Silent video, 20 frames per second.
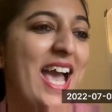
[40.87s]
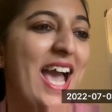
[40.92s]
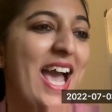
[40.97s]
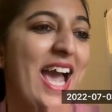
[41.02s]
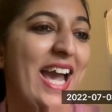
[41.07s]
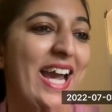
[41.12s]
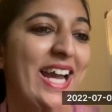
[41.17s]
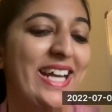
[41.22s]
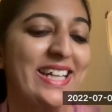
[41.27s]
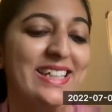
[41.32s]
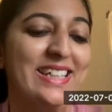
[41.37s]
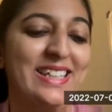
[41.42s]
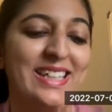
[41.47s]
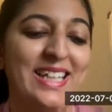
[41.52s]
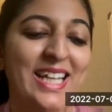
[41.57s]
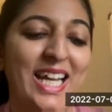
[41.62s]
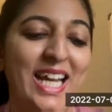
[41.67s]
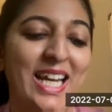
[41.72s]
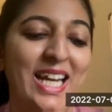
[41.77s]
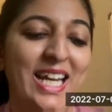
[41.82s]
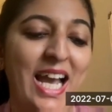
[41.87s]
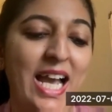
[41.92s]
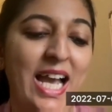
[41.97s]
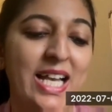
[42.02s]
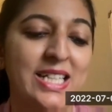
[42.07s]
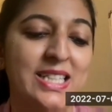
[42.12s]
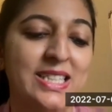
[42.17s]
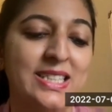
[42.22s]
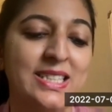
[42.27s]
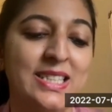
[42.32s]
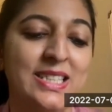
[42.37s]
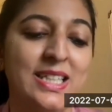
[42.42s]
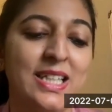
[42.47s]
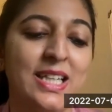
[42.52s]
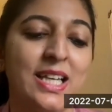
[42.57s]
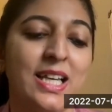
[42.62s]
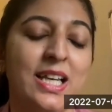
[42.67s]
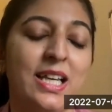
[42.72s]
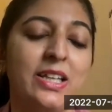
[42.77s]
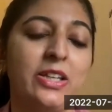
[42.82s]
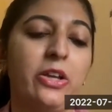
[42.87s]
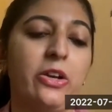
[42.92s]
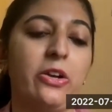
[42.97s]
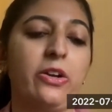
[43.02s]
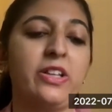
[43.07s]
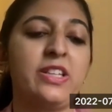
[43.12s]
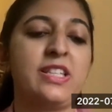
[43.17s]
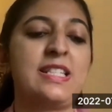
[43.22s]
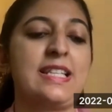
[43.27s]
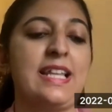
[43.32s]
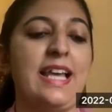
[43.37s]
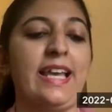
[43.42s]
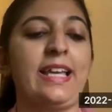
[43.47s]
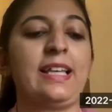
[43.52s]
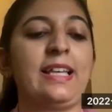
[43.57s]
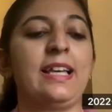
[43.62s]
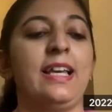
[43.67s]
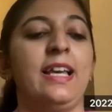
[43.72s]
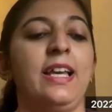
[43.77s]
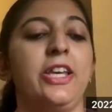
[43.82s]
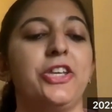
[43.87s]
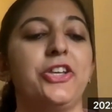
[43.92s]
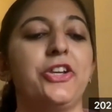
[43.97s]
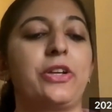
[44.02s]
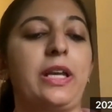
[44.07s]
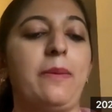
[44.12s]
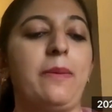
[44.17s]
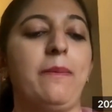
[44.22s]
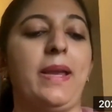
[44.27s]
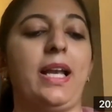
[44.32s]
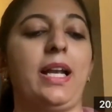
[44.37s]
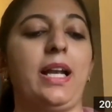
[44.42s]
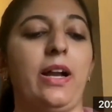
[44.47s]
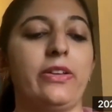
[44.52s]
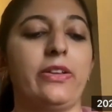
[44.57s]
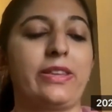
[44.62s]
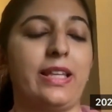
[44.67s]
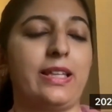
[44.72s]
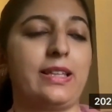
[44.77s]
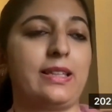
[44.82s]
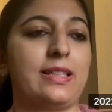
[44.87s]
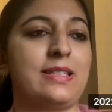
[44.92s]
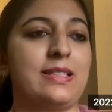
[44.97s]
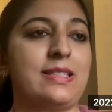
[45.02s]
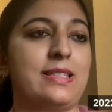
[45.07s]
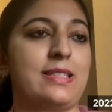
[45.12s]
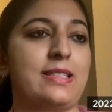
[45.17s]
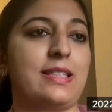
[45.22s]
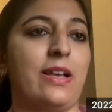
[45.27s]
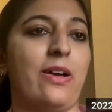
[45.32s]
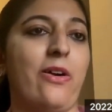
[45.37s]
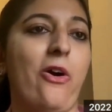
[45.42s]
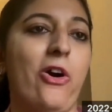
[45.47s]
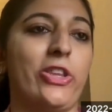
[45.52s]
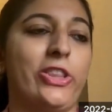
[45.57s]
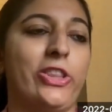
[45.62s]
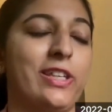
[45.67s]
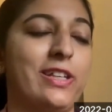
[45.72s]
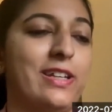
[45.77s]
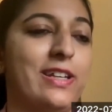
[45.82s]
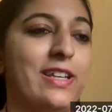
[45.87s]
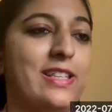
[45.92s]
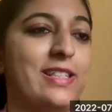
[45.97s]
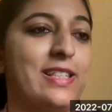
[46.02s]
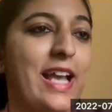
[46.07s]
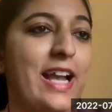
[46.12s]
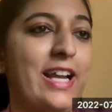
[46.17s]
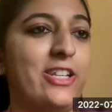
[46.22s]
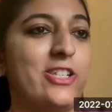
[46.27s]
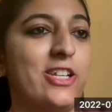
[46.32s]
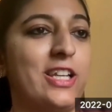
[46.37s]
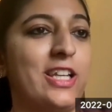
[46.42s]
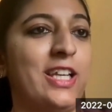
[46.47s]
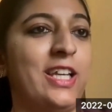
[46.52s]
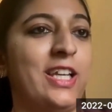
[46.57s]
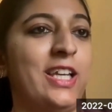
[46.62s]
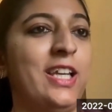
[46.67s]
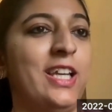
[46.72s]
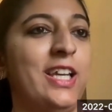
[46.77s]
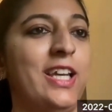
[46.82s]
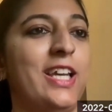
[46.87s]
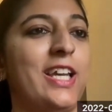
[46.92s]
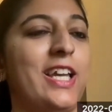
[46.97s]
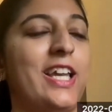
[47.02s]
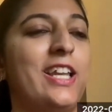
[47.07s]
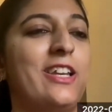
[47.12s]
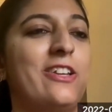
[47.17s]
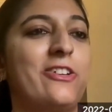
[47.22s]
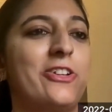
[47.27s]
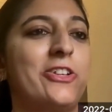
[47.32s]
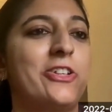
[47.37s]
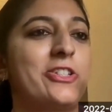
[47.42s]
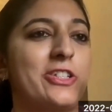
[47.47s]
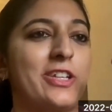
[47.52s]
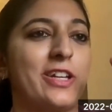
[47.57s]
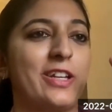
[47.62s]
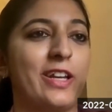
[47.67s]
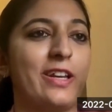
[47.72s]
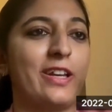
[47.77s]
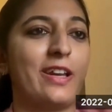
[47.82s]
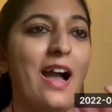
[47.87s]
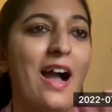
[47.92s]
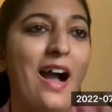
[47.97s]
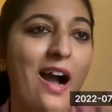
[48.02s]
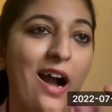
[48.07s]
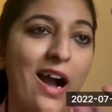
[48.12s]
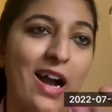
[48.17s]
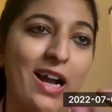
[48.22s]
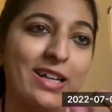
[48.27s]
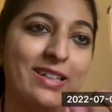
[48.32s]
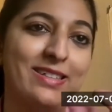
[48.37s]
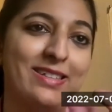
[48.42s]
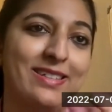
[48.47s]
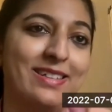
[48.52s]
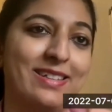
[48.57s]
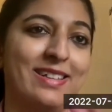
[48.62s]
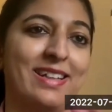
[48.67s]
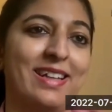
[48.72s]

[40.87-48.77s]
And it has, it's like you can make out that this author is actually interested in art,